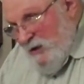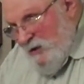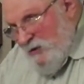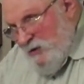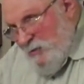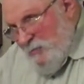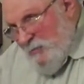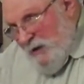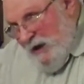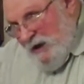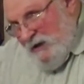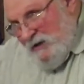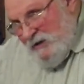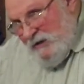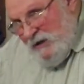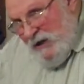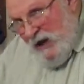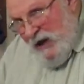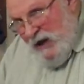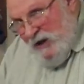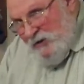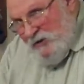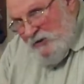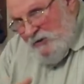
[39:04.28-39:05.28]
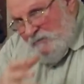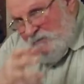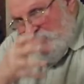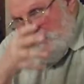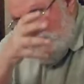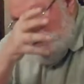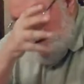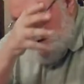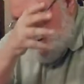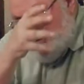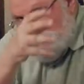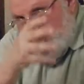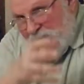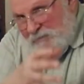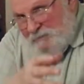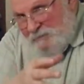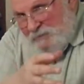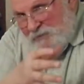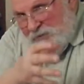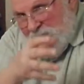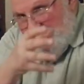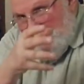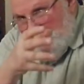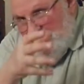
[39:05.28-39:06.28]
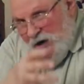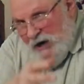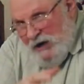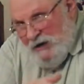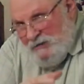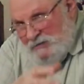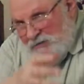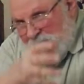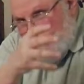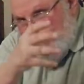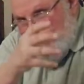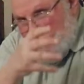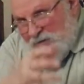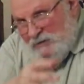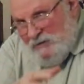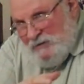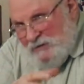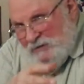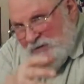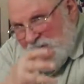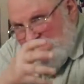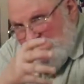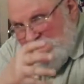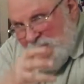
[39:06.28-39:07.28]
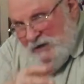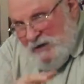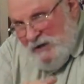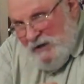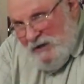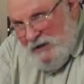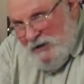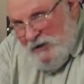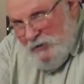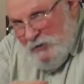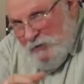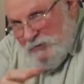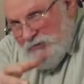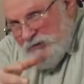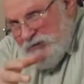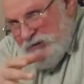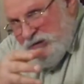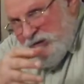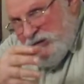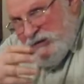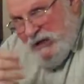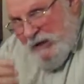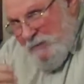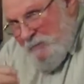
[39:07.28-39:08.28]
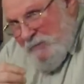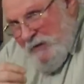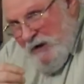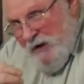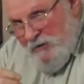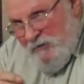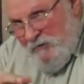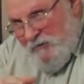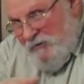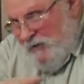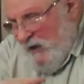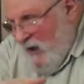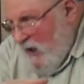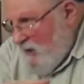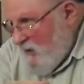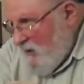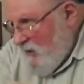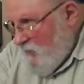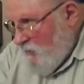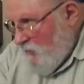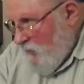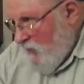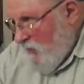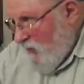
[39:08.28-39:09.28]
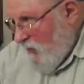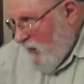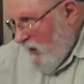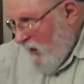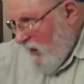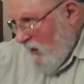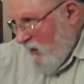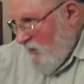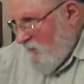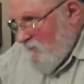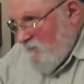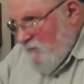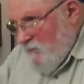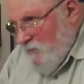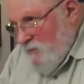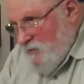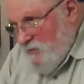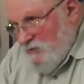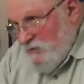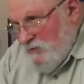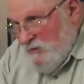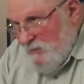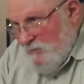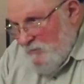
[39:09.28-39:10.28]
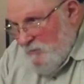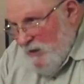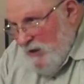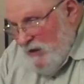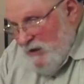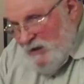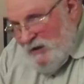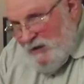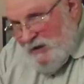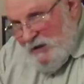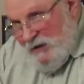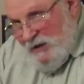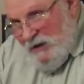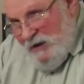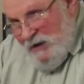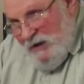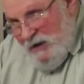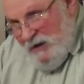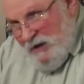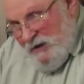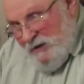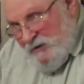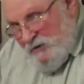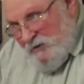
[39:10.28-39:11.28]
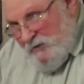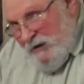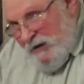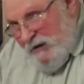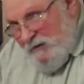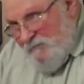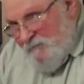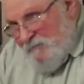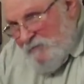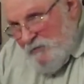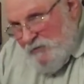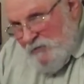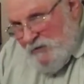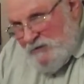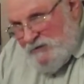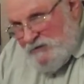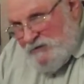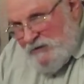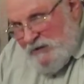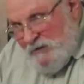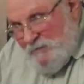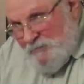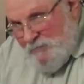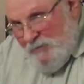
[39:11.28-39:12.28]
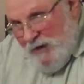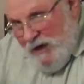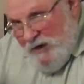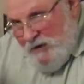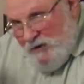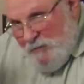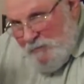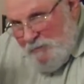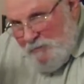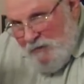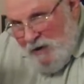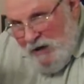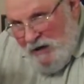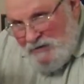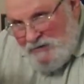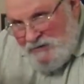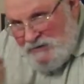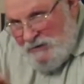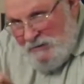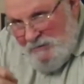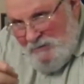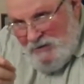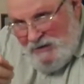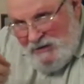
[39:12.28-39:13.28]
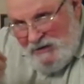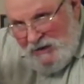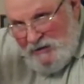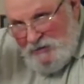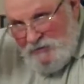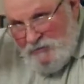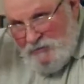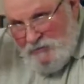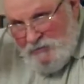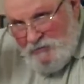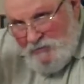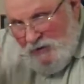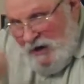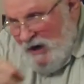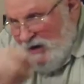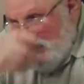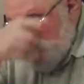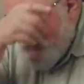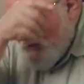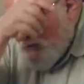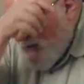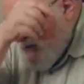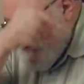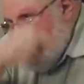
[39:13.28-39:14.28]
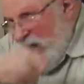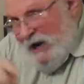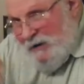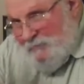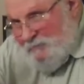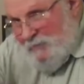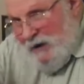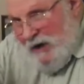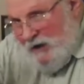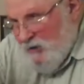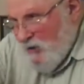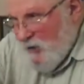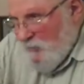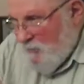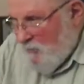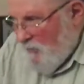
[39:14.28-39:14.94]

you maintain your fellowship with Christ. You don't step out of that in order to influence somebody. You influence them by your proximity to Christ, not by your